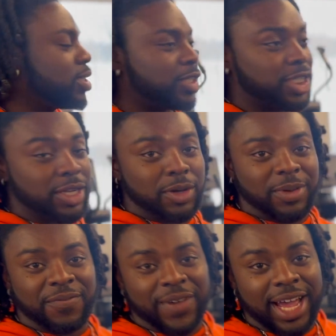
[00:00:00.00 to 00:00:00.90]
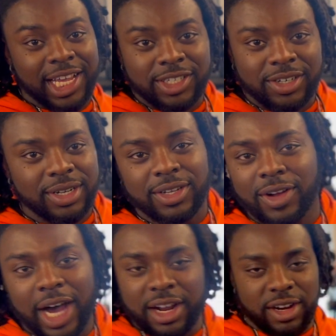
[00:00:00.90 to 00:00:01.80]
So she's a little bit faster, a
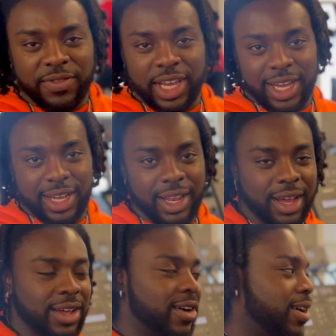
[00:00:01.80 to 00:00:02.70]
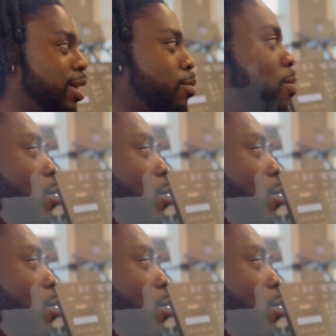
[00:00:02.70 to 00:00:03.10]
little higher of an incline, all right?